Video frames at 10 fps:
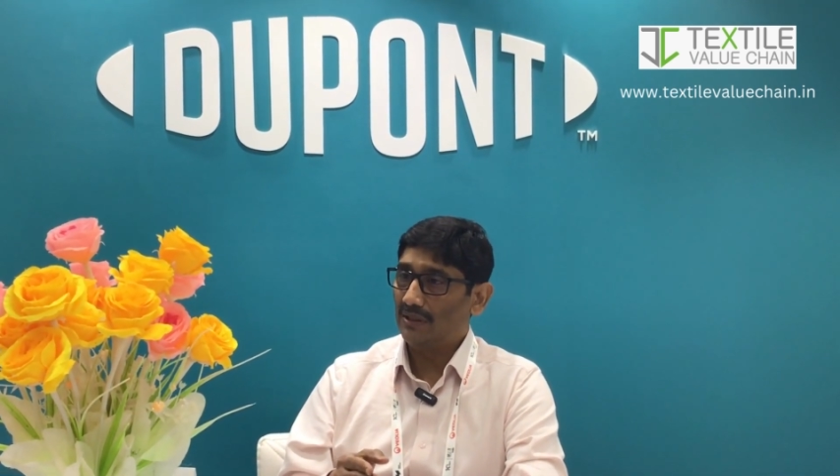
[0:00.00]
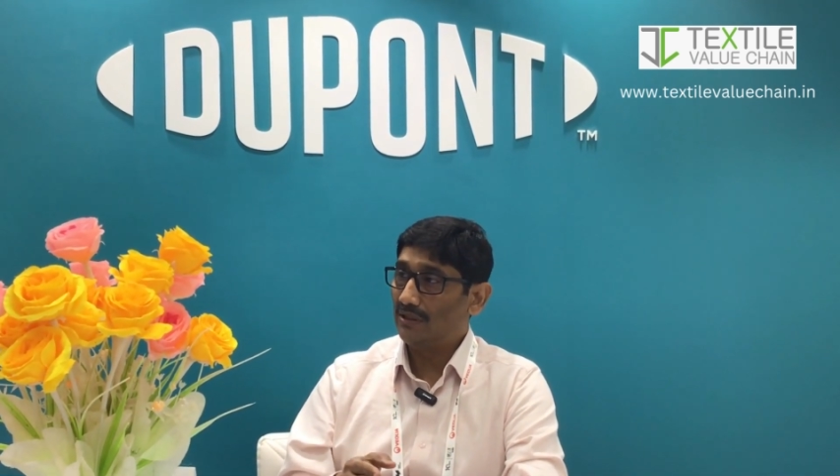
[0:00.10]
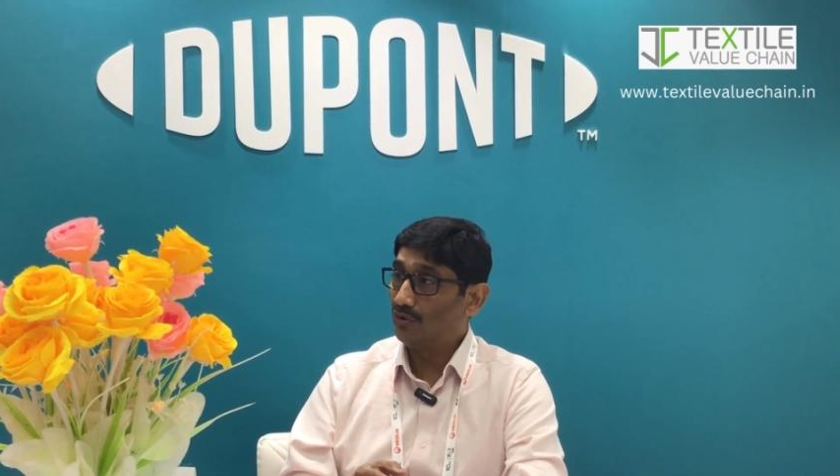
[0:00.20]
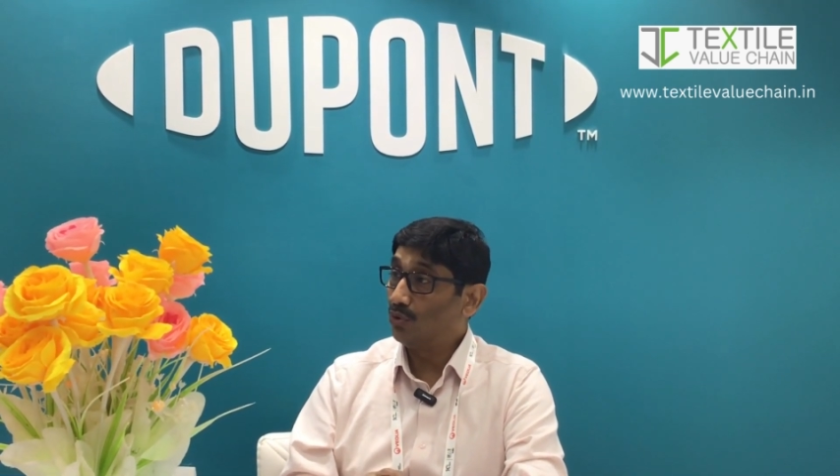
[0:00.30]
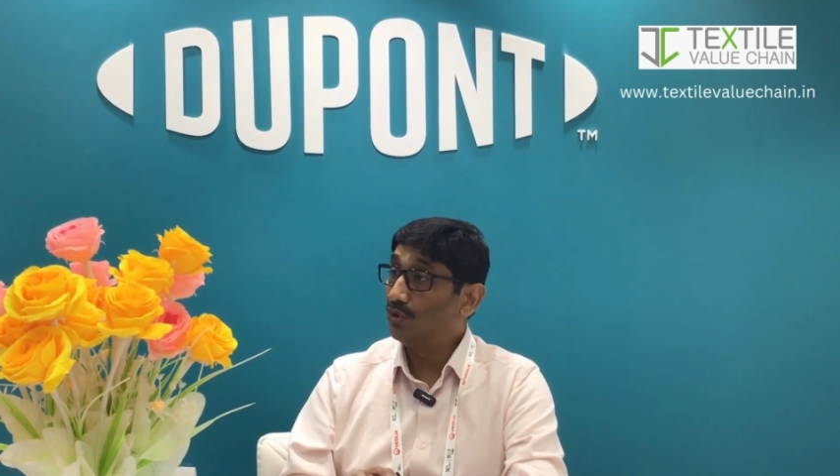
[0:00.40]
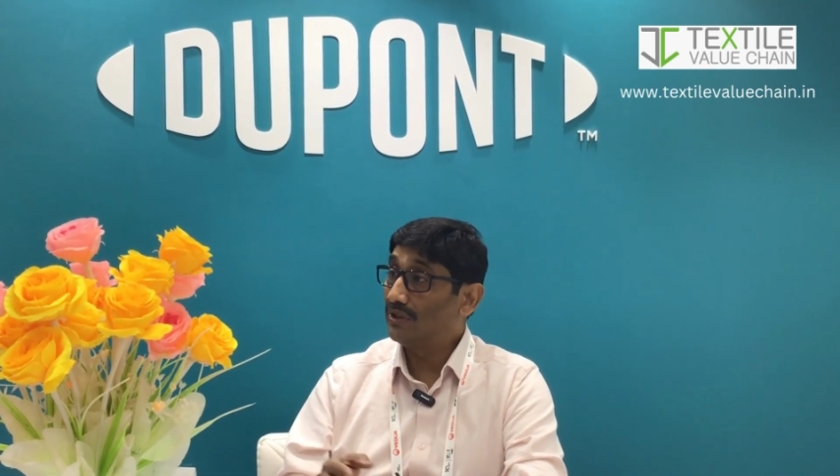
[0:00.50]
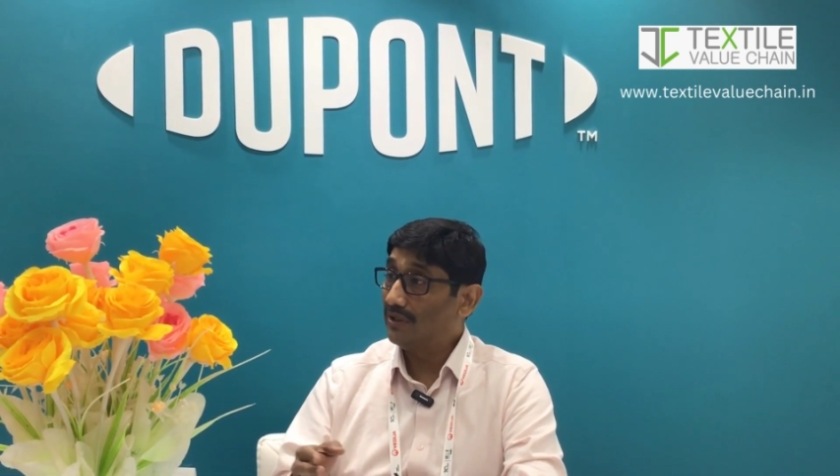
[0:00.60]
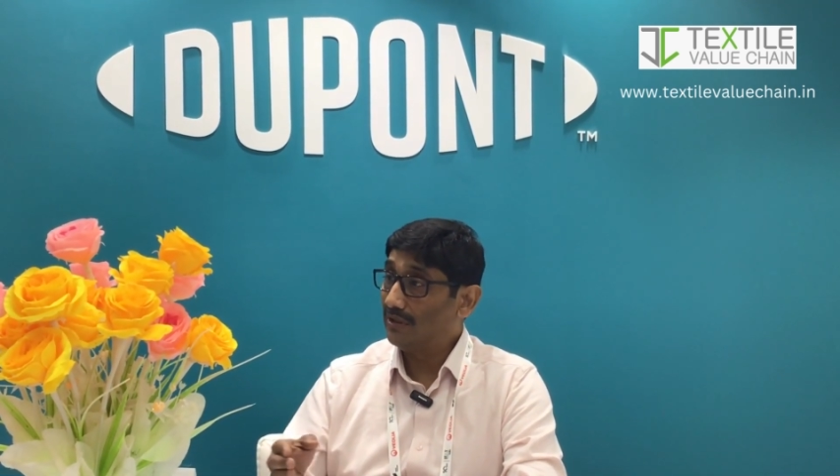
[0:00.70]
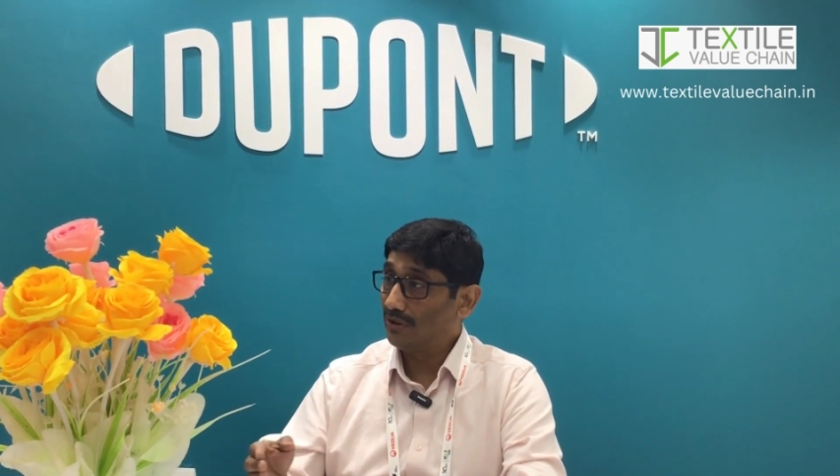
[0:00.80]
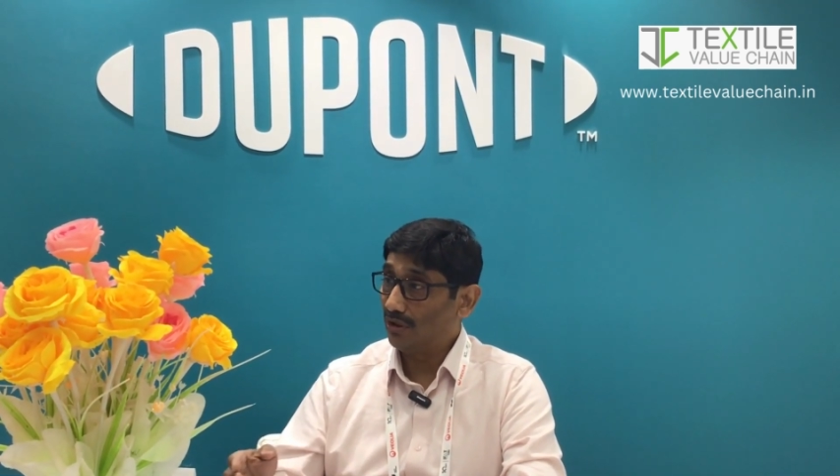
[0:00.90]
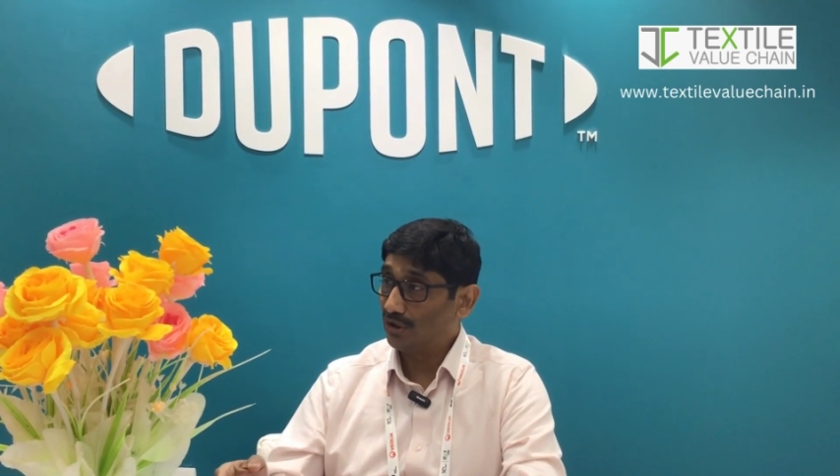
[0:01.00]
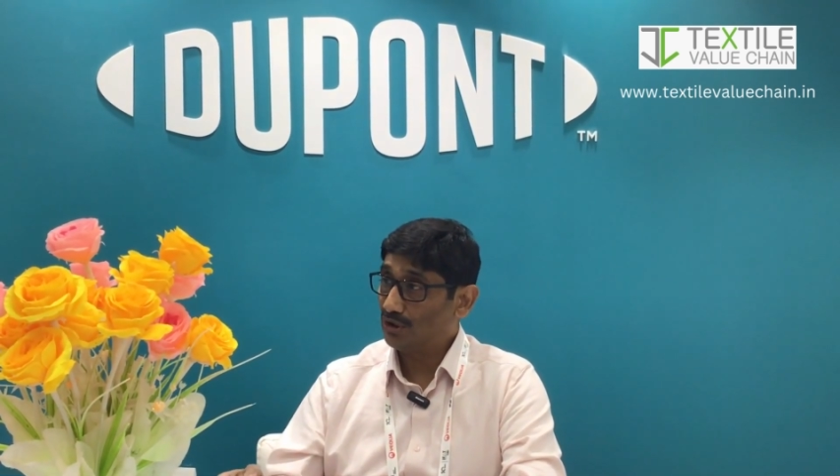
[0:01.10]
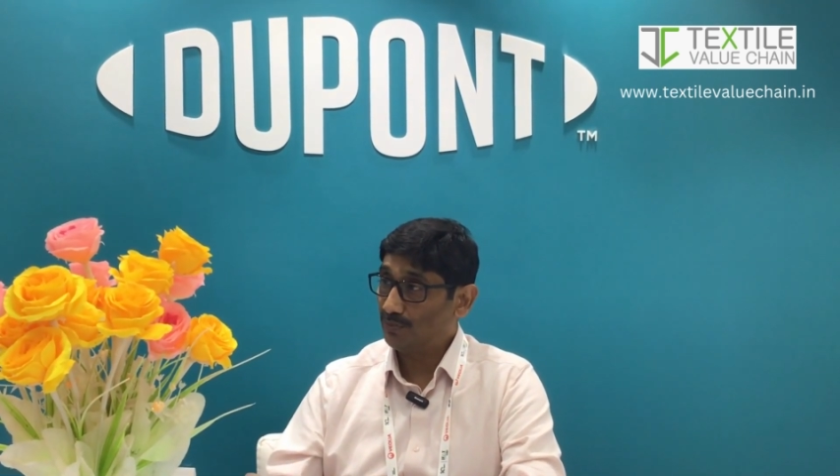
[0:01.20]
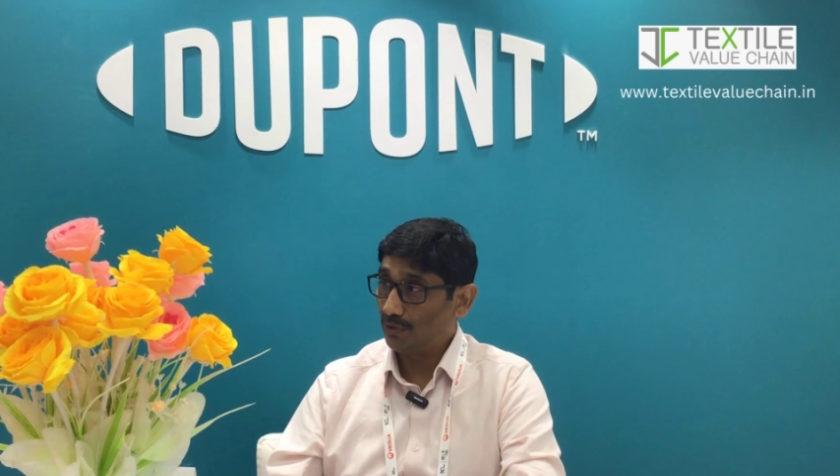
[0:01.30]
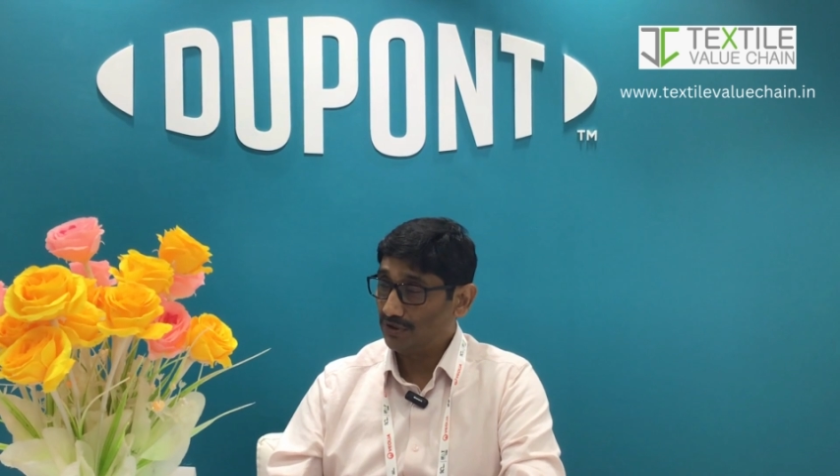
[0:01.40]
a total
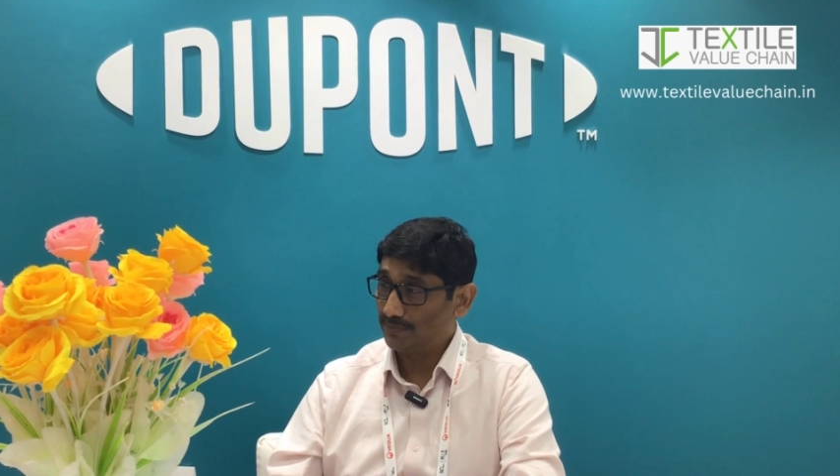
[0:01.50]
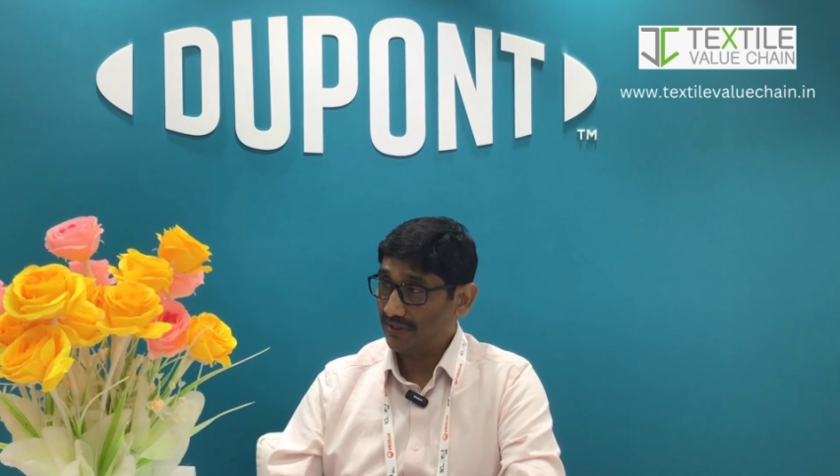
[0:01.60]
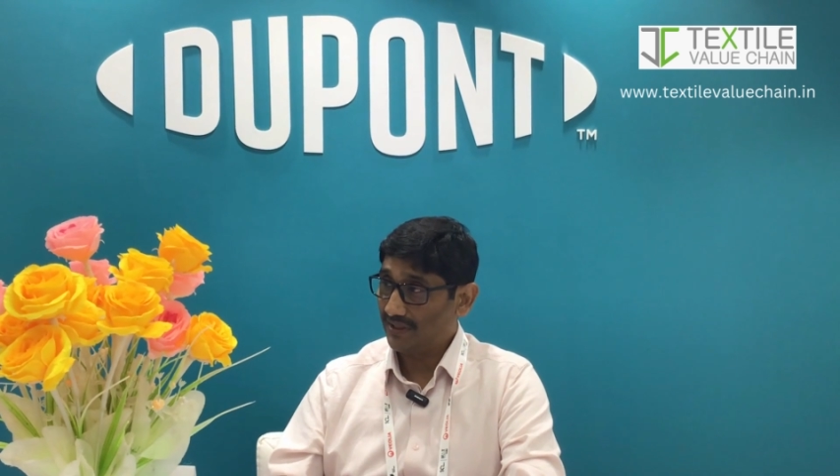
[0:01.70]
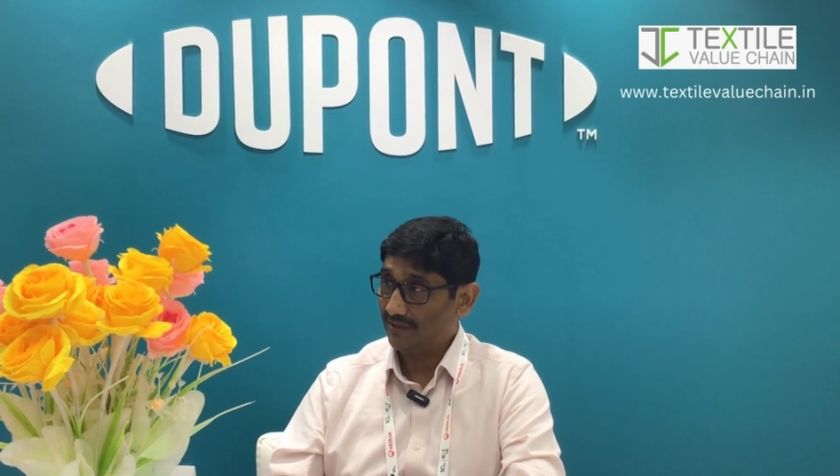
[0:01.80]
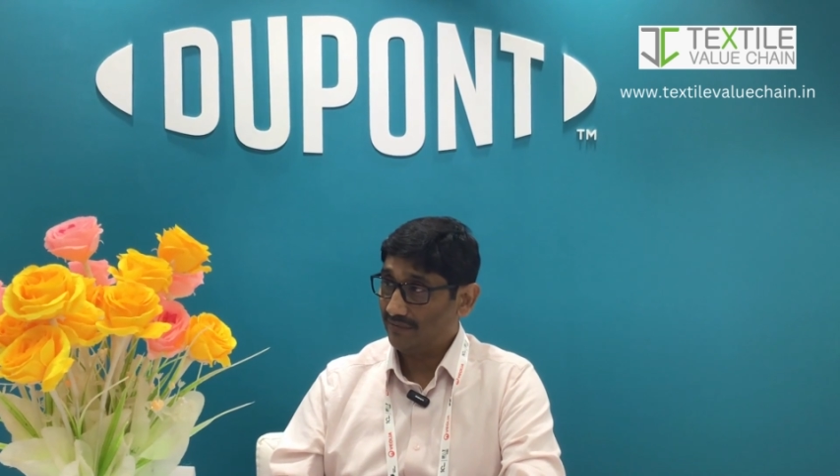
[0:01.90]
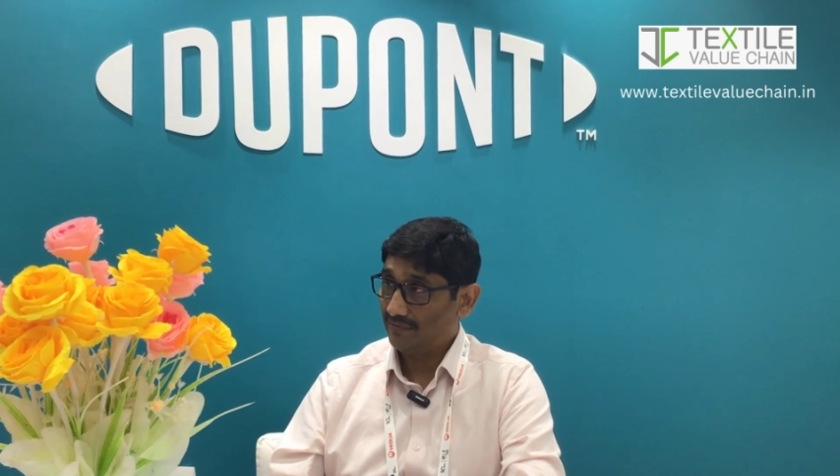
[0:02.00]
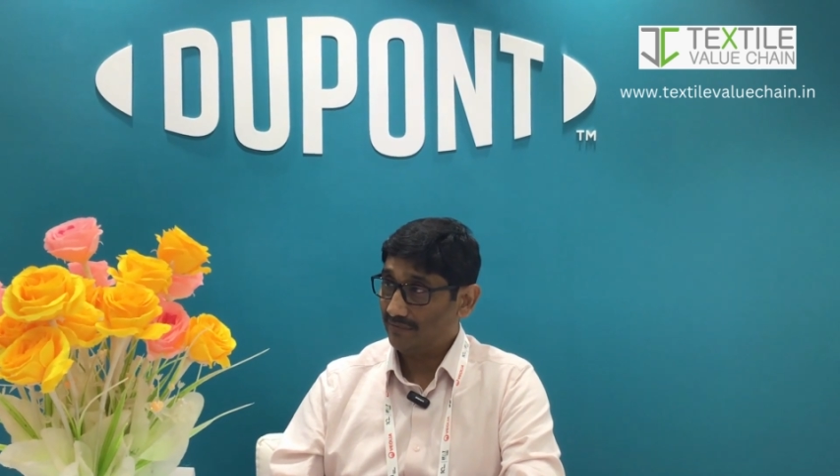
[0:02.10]
cost perspective.